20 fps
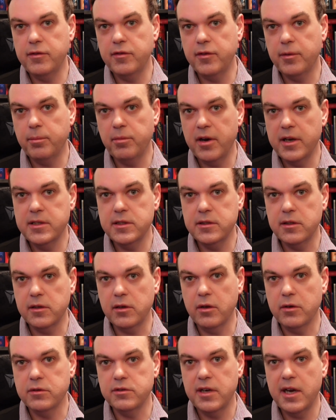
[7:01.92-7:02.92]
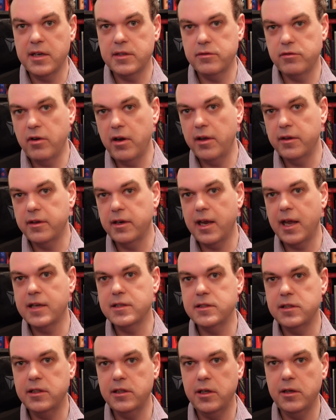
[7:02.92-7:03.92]
of a precedent contract, rather than
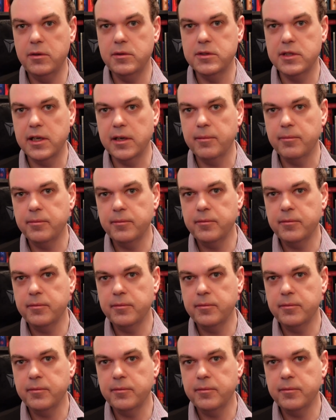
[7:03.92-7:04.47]
using